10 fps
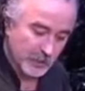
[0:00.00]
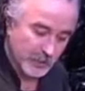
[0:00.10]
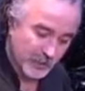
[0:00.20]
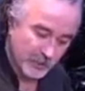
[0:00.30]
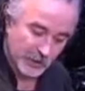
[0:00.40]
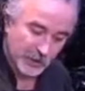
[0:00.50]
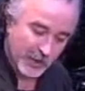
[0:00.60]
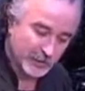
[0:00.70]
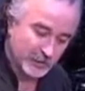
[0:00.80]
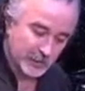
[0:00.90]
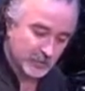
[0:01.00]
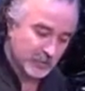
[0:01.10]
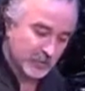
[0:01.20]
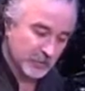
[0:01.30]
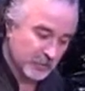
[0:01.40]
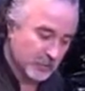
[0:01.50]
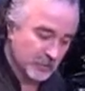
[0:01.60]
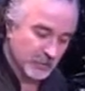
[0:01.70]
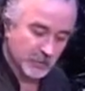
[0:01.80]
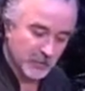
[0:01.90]
and then we're going to add
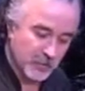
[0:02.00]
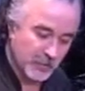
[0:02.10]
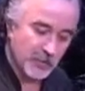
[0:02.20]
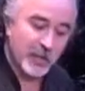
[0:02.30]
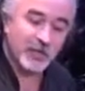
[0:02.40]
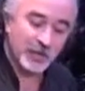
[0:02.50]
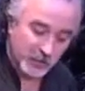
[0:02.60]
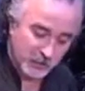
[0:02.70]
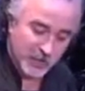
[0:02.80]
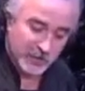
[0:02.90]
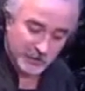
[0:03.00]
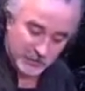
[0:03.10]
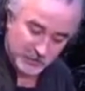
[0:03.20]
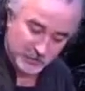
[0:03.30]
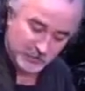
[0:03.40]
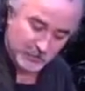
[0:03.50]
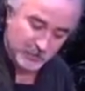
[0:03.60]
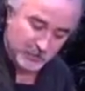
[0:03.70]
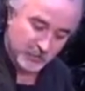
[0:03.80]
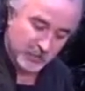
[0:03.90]
the magic ingredients
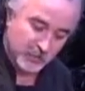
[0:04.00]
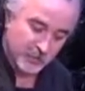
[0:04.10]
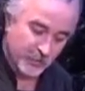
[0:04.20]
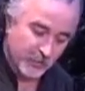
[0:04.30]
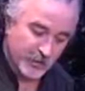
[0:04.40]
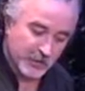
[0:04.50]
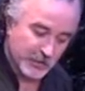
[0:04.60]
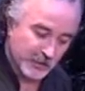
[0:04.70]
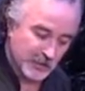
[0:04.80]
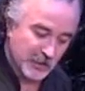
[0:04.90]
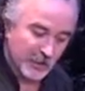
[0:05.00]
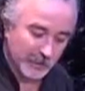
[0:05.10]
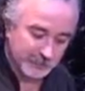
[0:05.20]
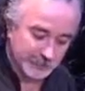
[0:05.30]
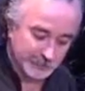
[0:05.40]
for a tikka masala.